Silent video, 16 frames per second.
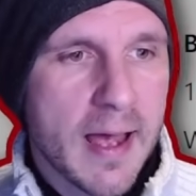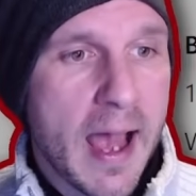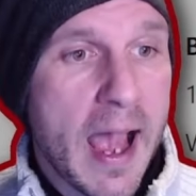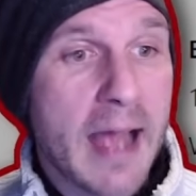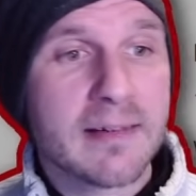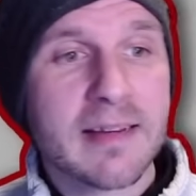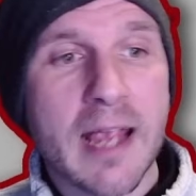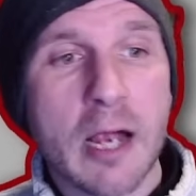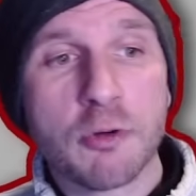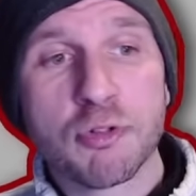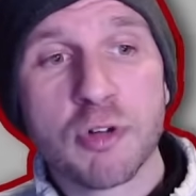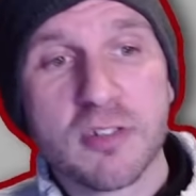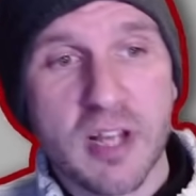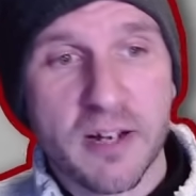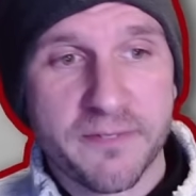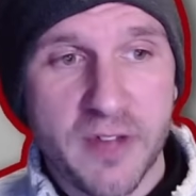And
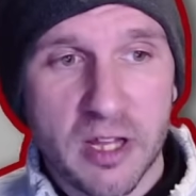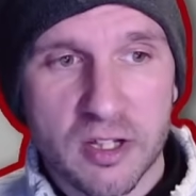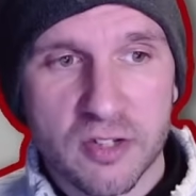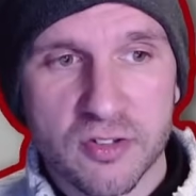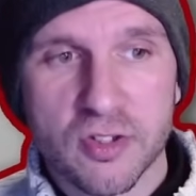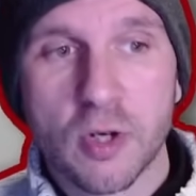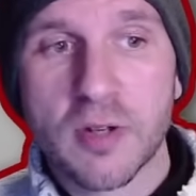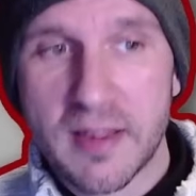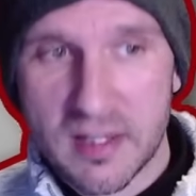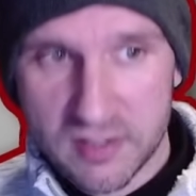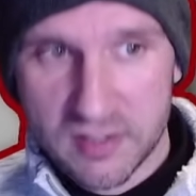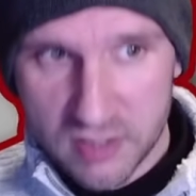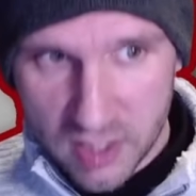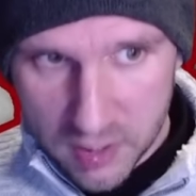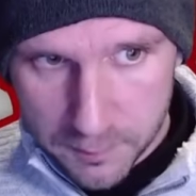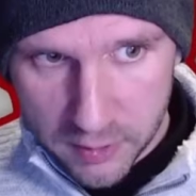counterattack failures. Okay, that's
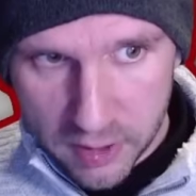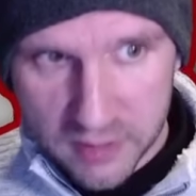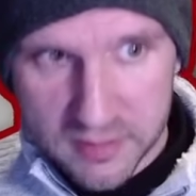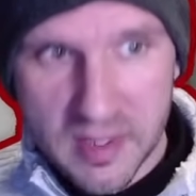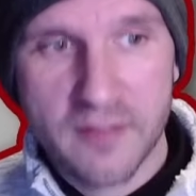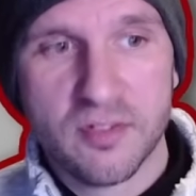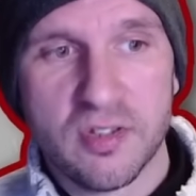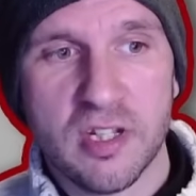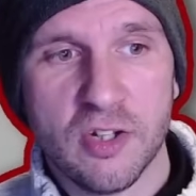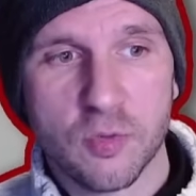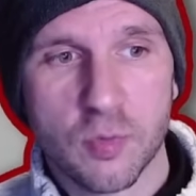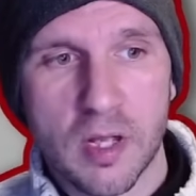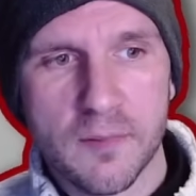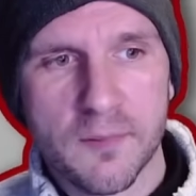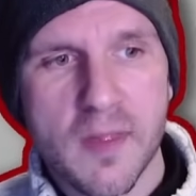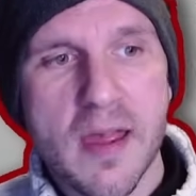another bug that I've seen as
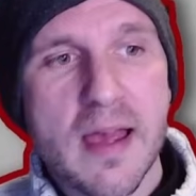well.